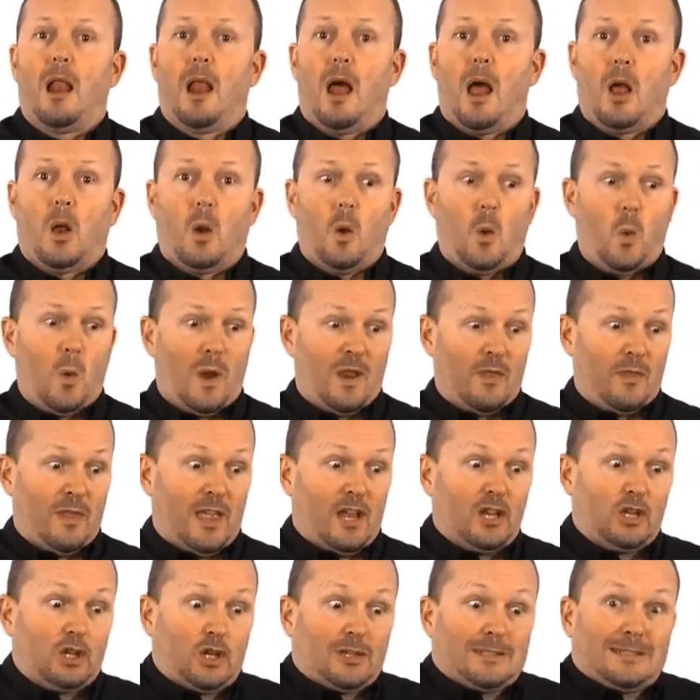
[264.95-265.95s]
totally
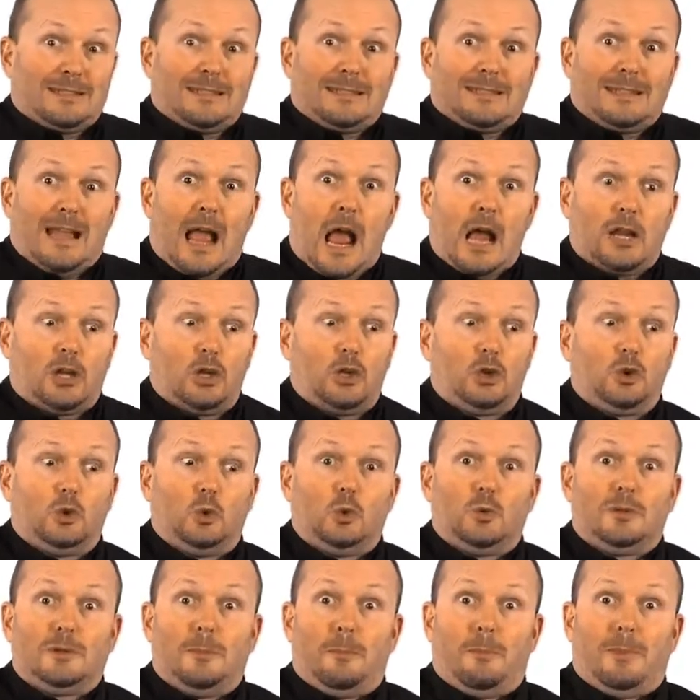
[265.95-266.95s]
flood them with
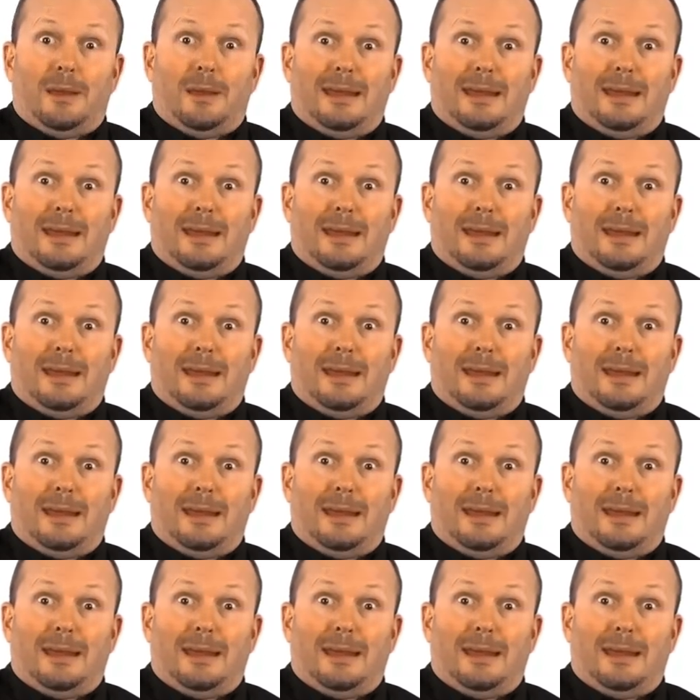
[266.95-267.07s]
language.